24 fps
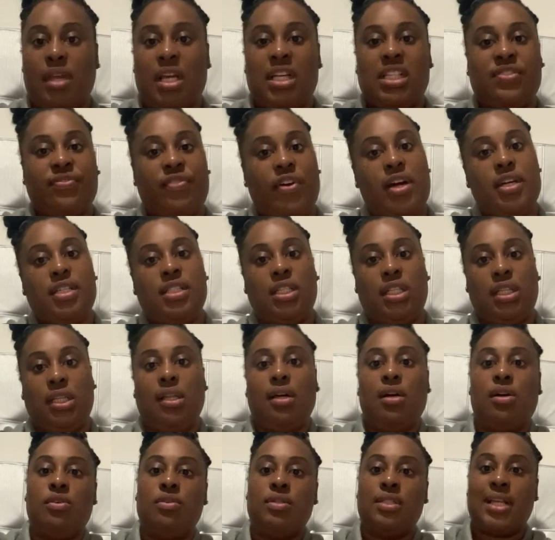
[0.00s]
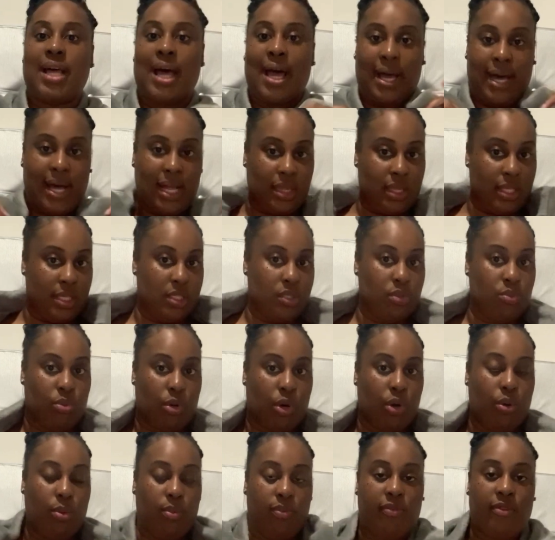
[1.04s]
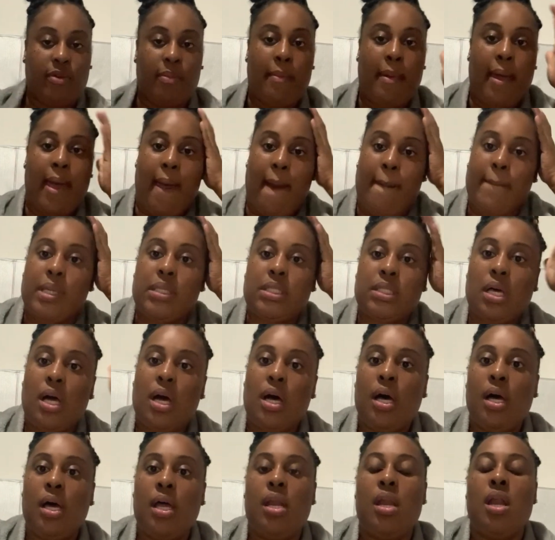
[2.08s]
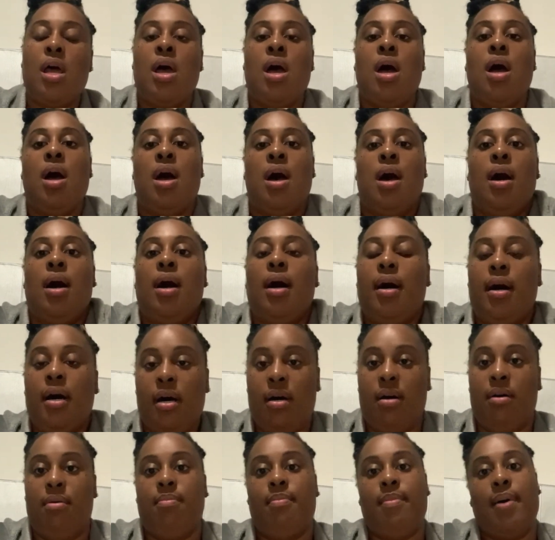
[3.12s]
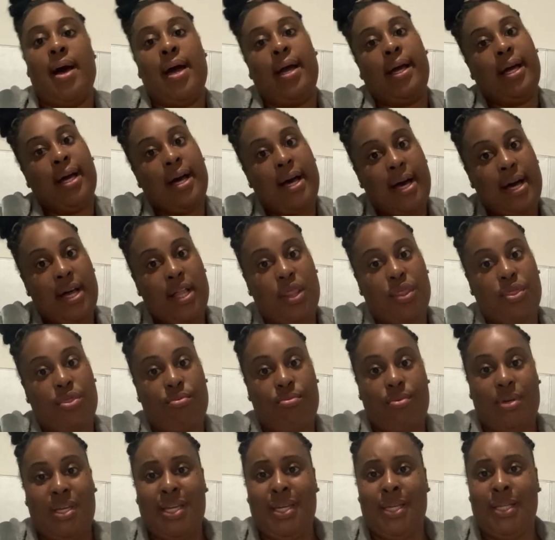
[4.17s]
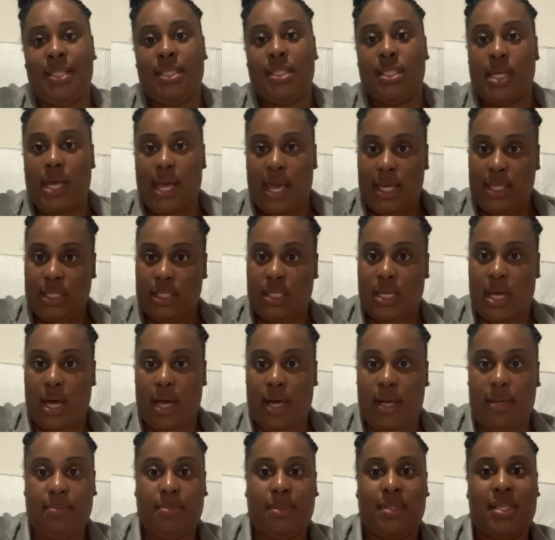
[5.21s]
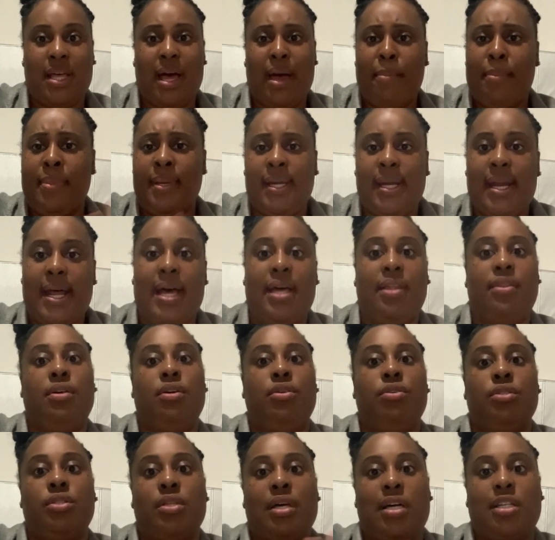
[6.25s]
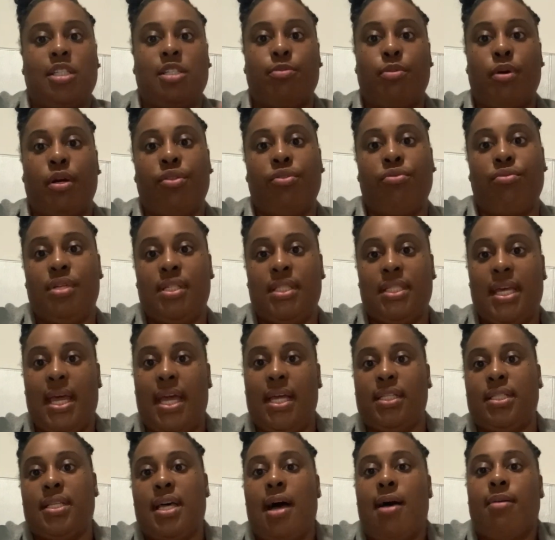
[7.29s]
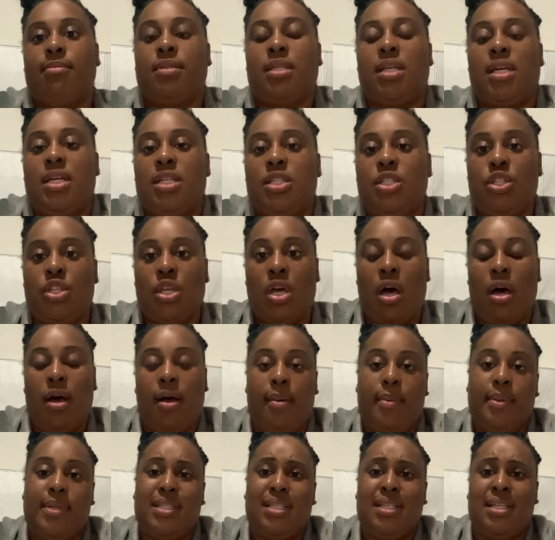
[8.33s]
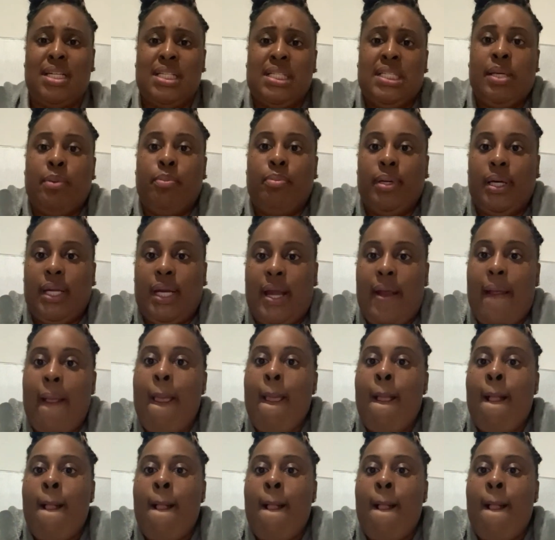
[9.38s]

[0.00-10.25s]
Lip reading: As far as clothes, I got this robe from Amazon. I got 3 tank tops. I've been had those, so I just bought 3 tank tops because it's good to put it,